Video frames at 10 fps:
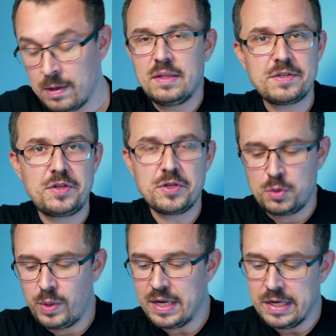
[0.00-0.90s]
That's just
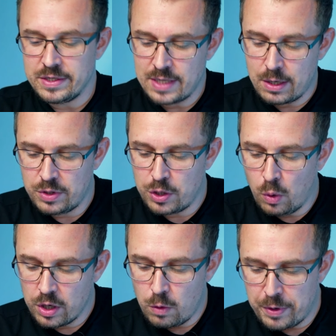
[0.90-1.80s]
the way it is. Now, the
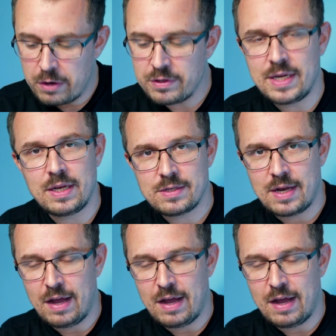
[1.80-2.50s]
GoPro Hero 10 doesn't